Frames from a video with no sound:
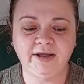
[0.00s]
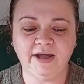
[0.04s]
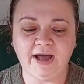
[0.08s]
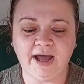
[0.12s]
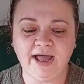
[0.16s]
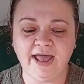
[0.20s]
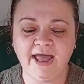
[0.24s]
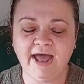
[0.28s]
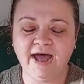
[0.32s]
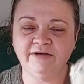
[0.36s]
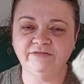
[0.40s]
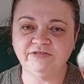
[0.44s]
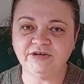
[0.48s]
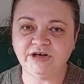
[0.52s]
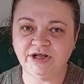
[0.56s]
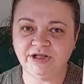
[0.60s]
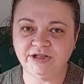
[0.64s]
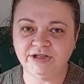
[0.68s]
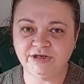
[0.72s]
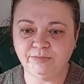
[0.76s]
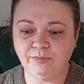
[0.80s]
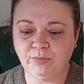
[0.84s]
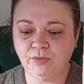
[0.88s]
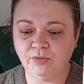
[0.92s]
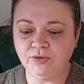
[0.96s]
I have
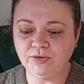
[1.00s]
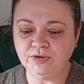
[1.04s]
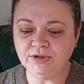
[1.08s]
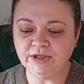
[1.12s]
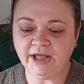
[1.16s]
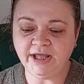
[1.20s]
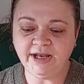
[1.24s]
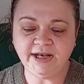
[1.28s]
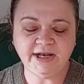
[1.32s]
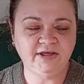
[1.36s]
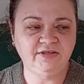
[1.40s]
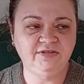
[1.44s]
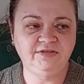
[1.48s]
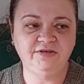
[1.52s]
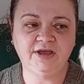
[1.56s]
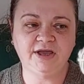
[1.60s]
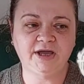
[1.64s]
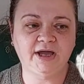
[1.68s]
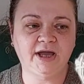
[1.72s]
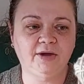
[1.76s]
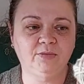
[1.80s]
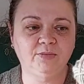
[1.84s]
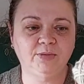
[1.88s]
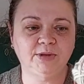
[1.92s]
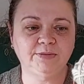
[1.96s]
another ball and I
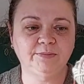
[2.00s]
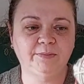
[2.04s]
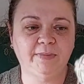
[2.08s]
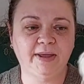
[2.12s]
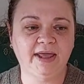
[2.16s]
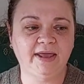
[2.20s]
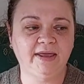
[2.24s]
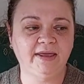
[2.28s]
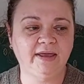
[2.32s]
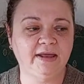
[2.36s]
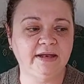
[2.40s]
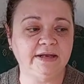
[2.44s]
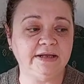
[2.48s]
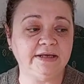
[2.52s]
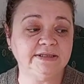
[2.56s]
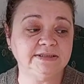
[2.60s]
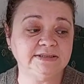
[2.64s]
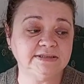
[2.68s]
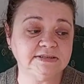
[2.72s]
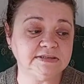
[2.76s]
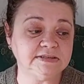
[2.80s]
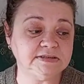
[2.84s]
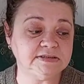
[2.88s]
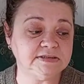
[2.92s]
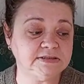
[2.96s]
think I will make it.
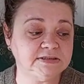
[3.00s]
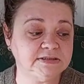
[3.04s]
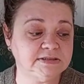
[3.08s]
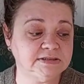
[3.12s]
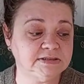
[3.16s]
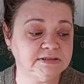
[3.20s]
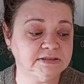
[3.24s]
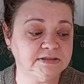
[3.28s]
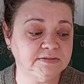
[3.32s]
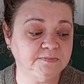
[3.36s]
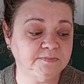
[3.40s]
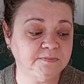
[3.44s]
It's,